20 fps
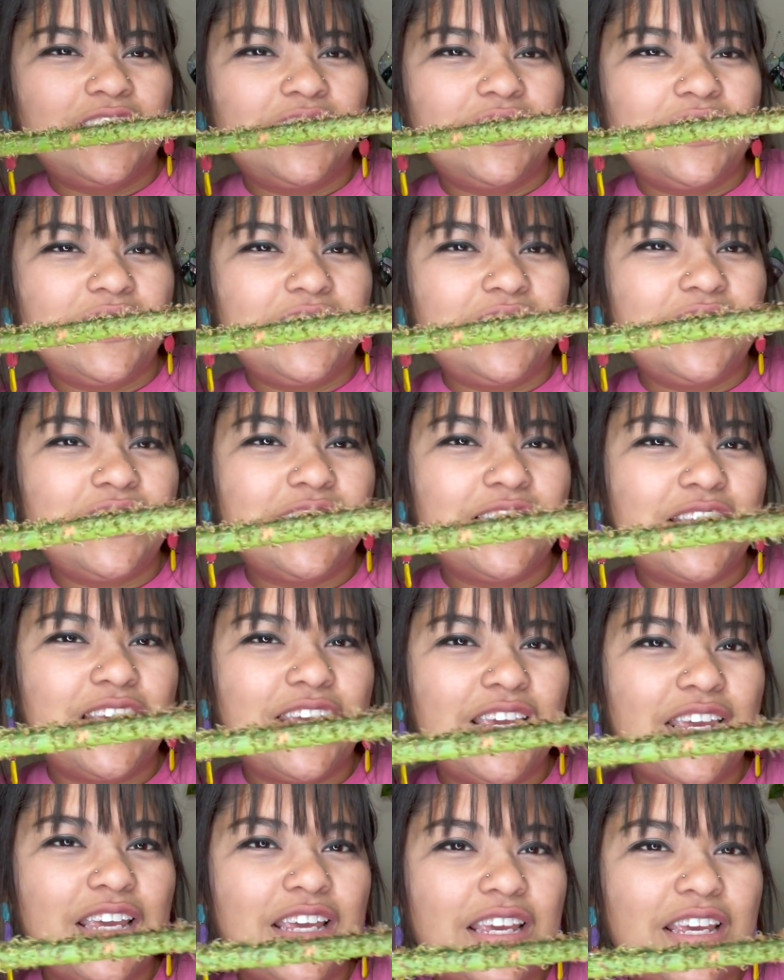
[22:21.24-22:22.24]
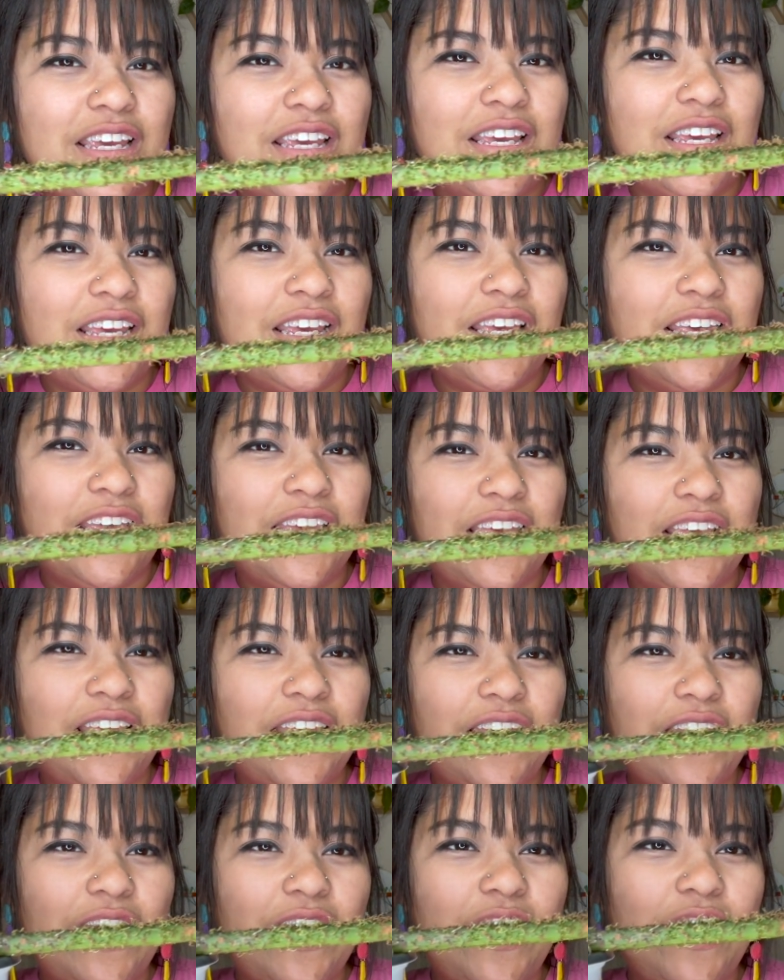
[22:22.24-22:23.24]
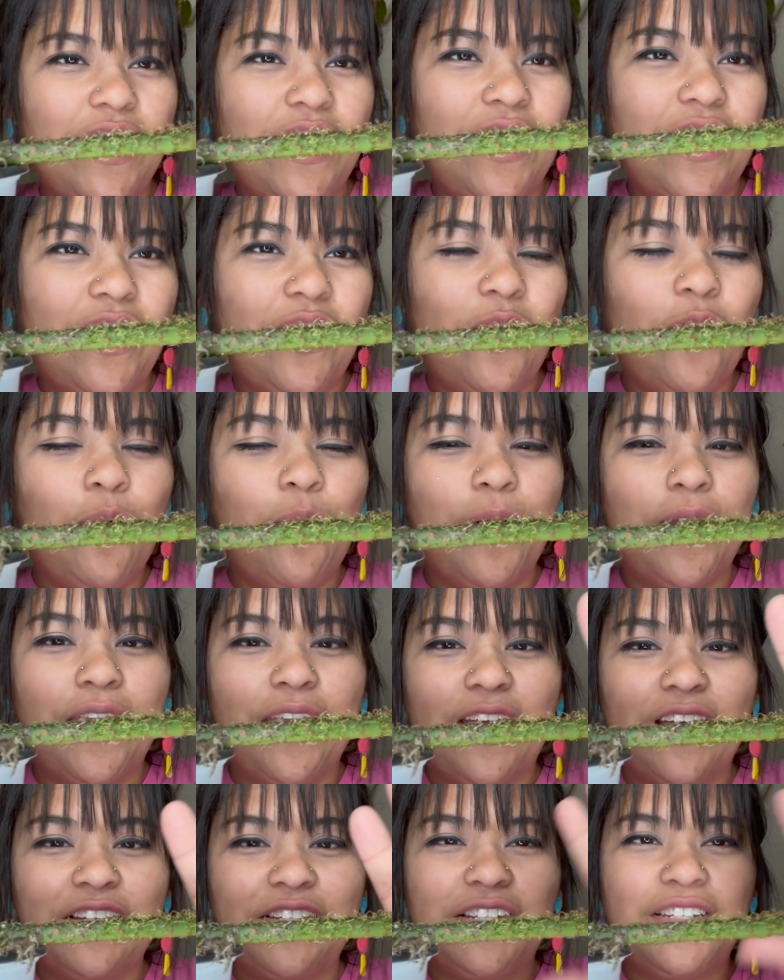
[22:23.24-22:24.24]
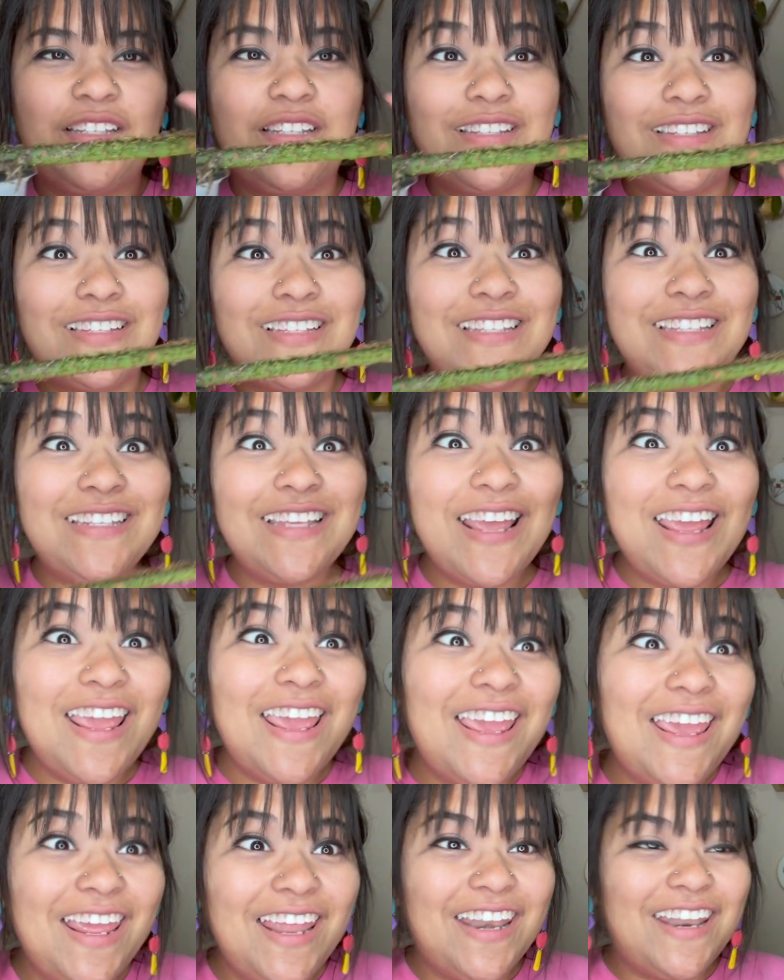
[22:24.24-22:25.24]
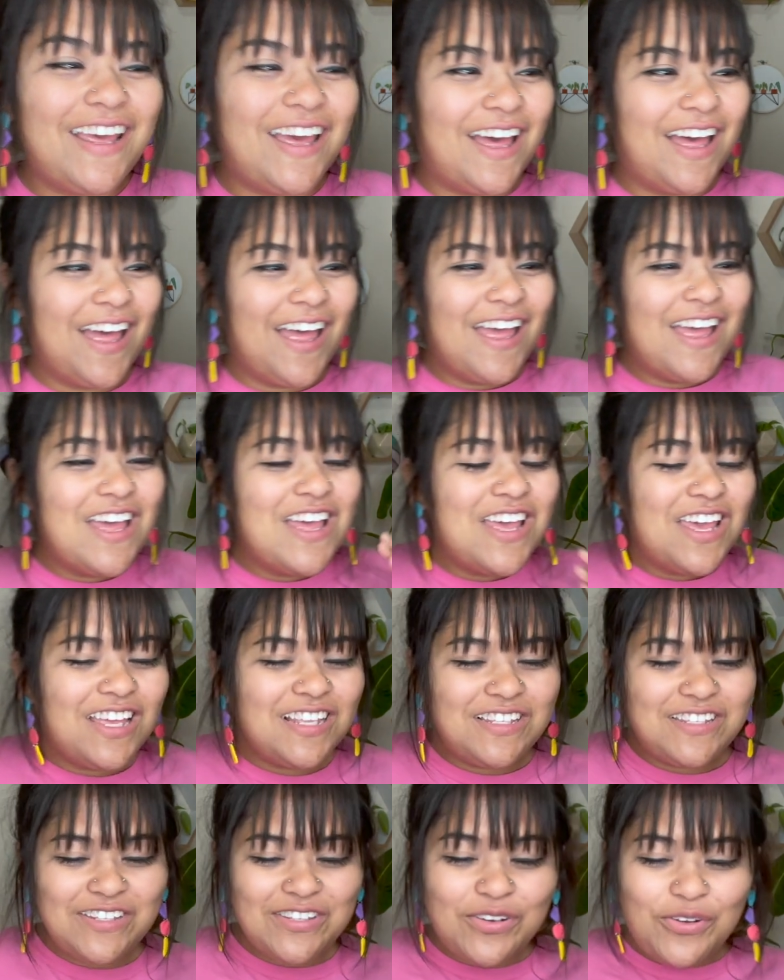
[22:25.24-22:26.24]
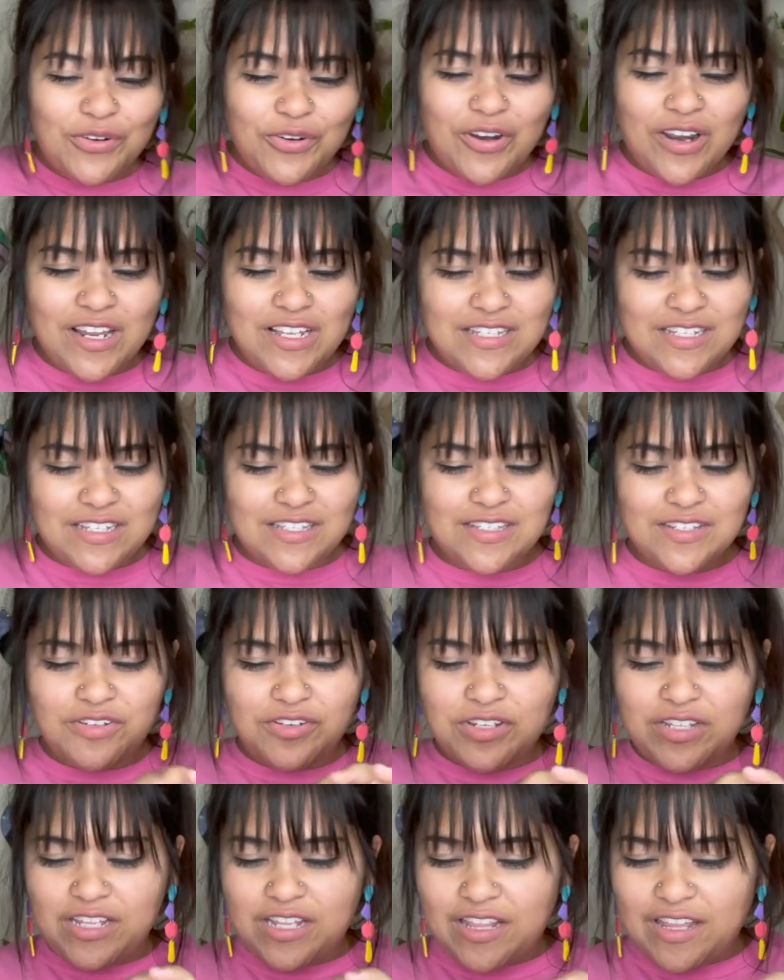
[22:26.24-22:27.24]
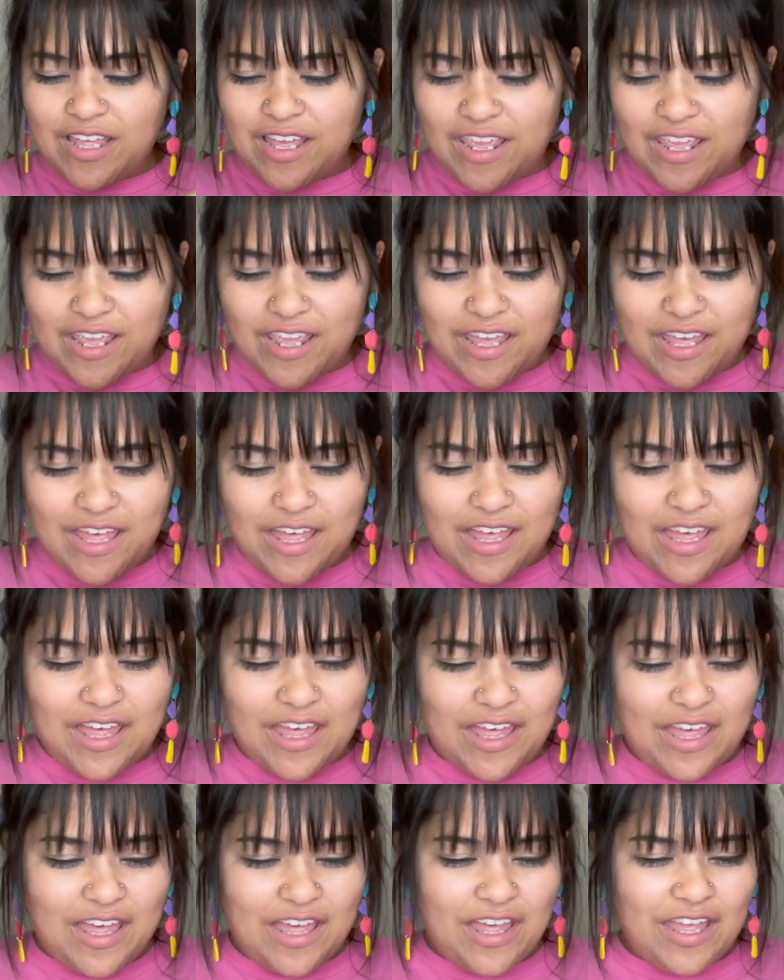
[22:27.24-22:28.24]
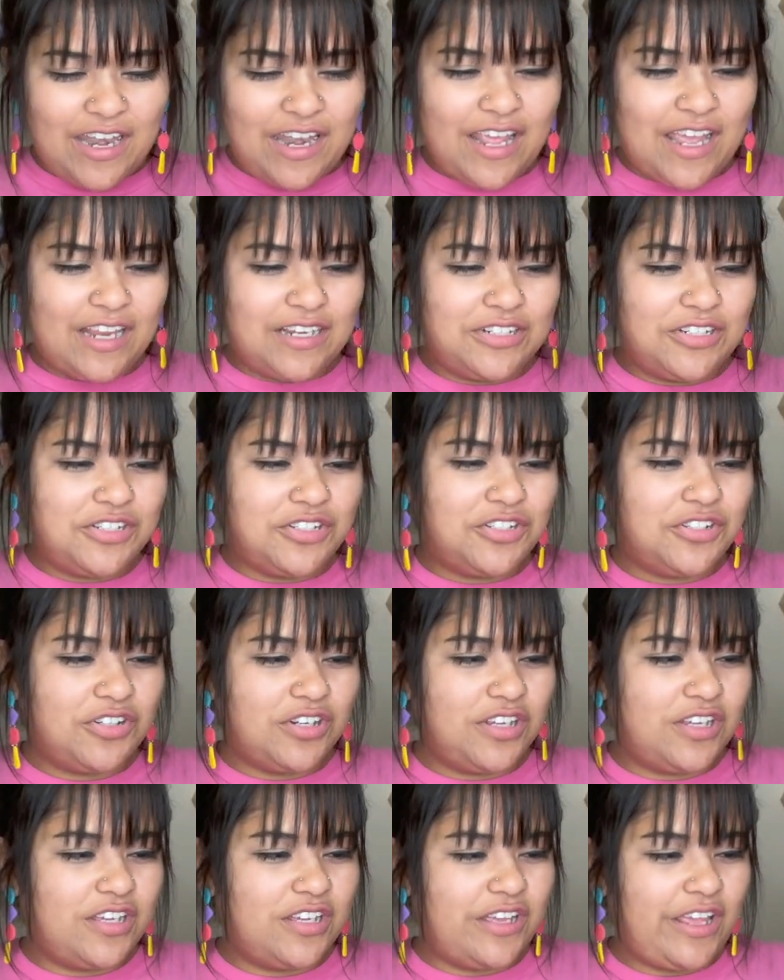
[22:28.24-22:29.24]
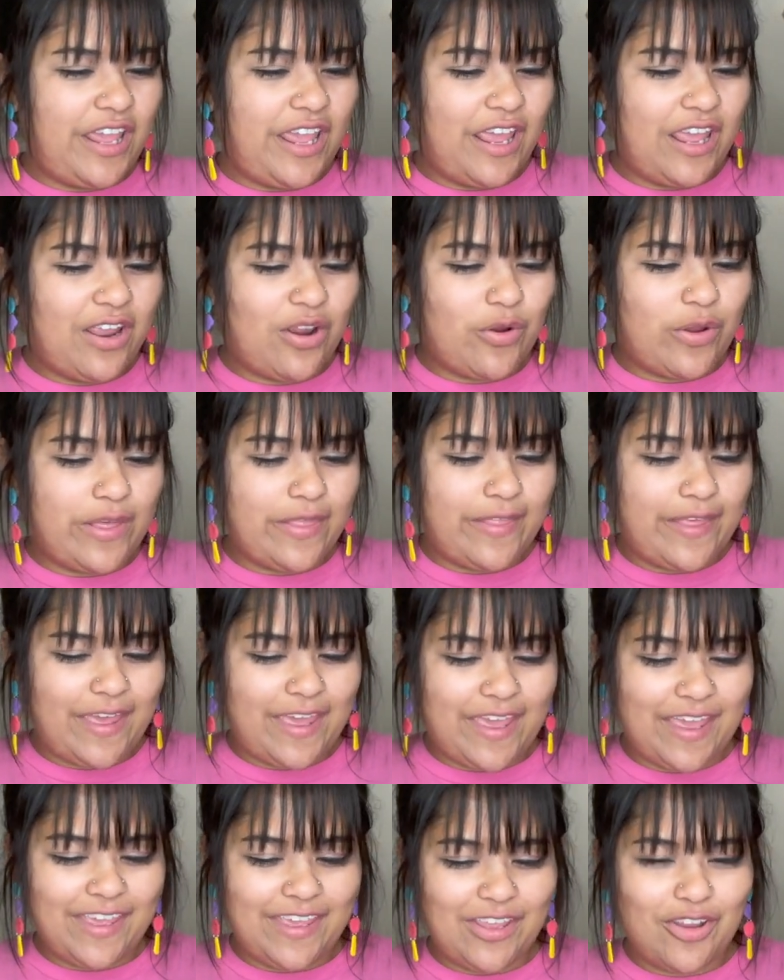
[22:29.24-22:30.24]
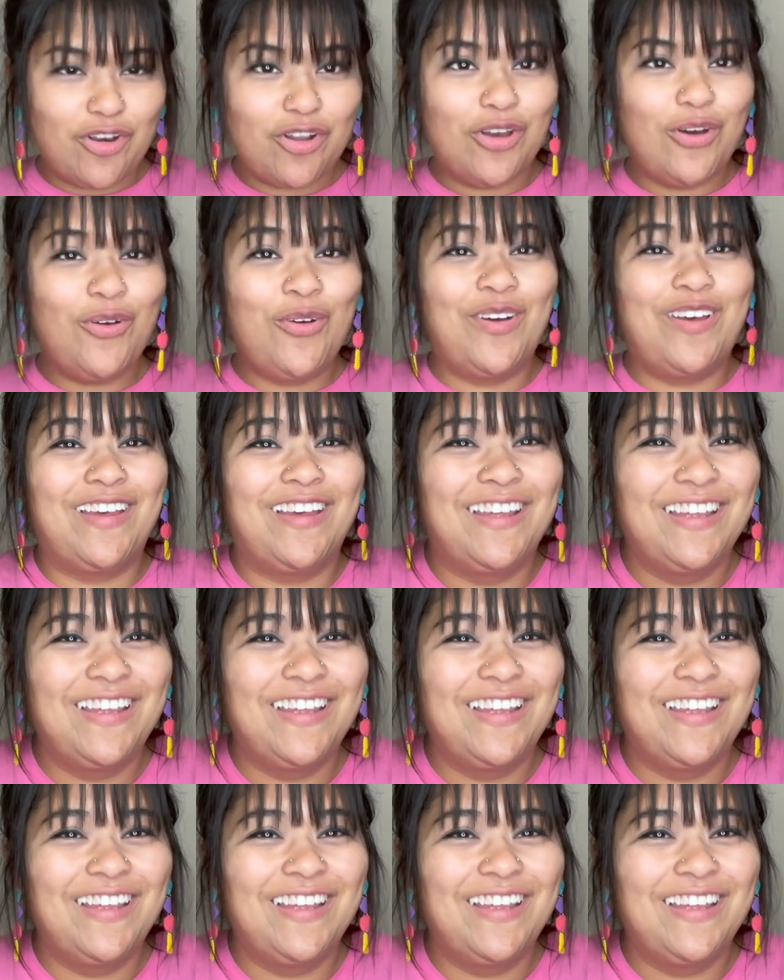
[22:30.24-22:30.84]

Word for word: This is like oh my gosh, this is insane. It's so crazy. It's literally like an extra hairy leg, you know?